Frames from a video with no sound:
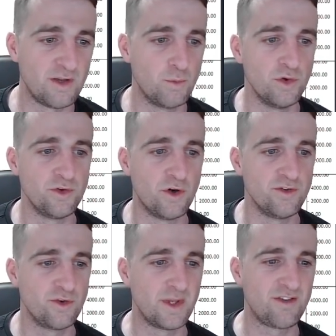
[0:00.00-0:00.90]
It will
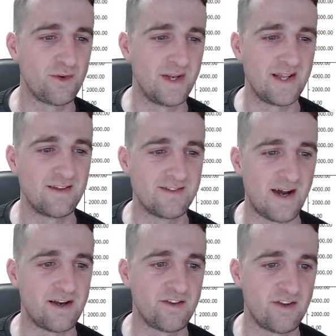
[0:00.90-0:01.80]
not do it to an
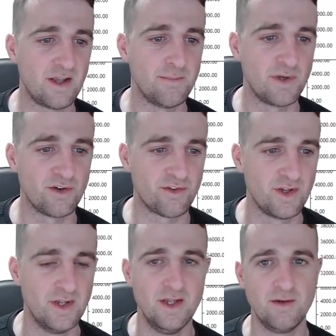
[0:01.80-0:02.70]
exact T because
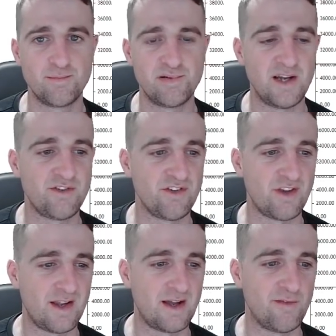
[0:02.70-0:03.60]
prices
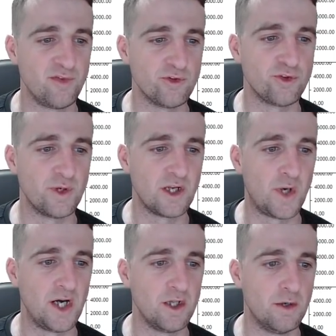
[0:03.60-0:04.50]
can fluctuate
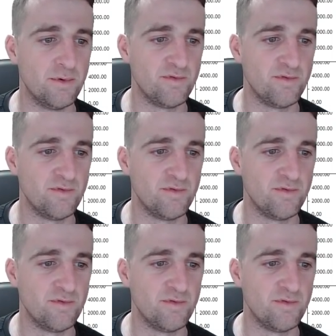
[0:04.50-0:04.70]
quite a lot.